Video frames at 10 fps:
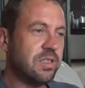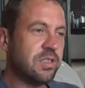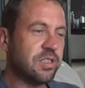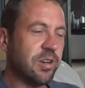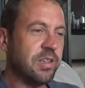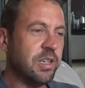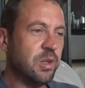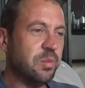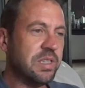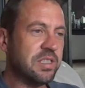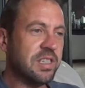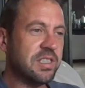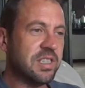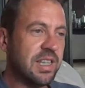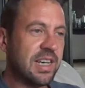starting a new
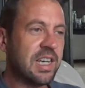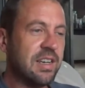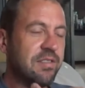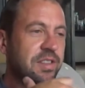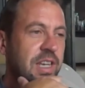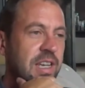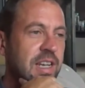business and that kind of a thing.